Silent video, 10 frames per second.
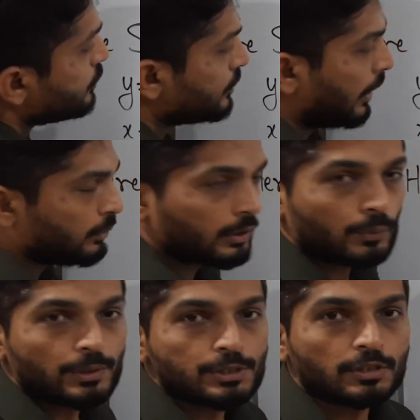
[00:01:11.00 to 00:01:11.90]
So now the
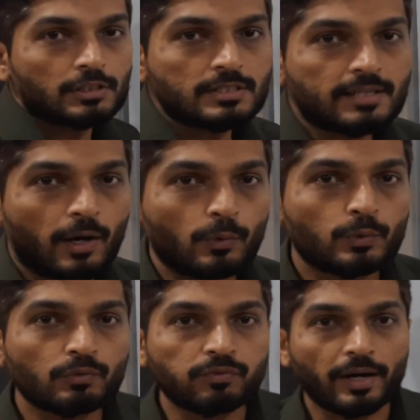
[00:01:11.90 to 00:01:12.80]
question is
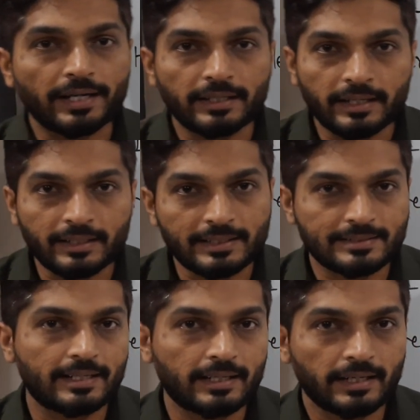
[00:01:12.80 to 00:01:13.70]
how to find that
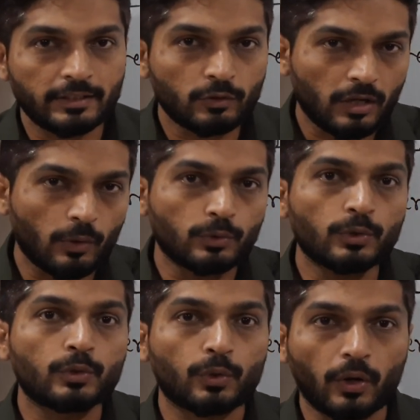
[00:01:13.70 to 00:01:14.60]
exact line or how
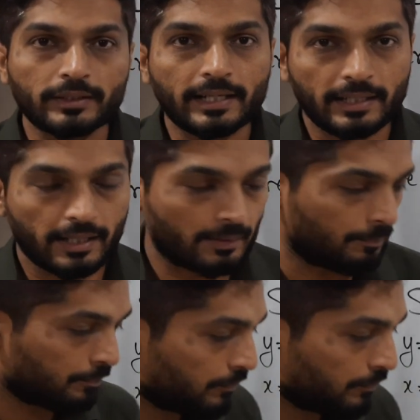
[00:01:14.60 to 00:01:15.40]
to draw that line.